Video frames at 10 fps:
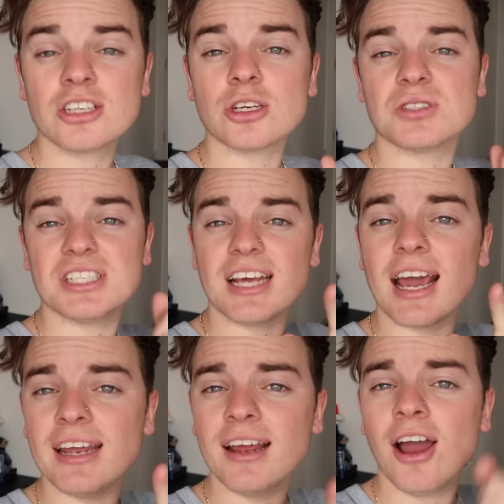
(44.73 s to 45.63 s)
So
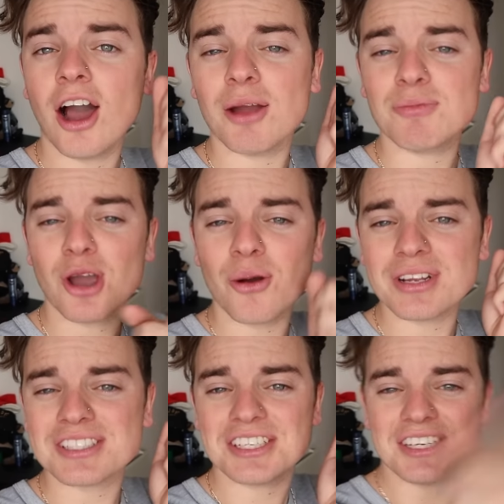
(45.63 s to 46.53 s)
today I'm
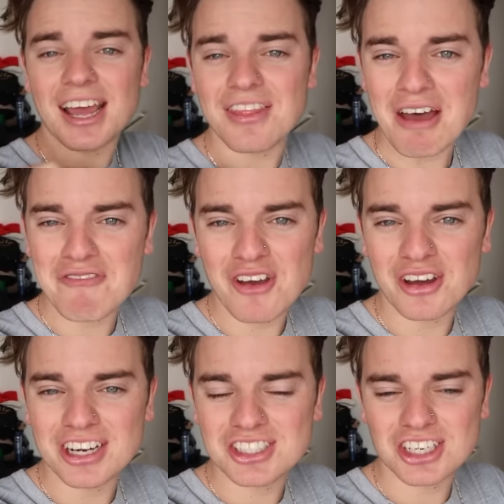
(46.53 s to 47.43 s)
going to get that
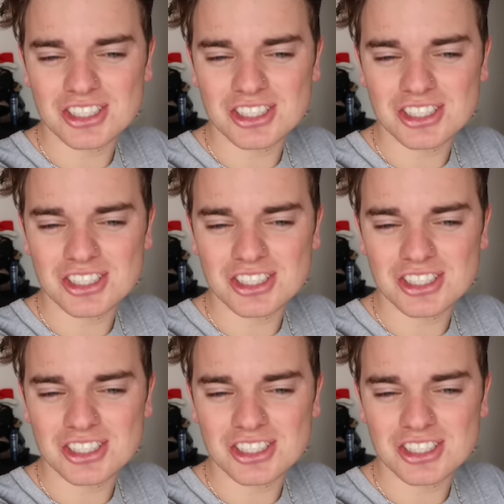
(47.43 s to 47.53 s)
furniture.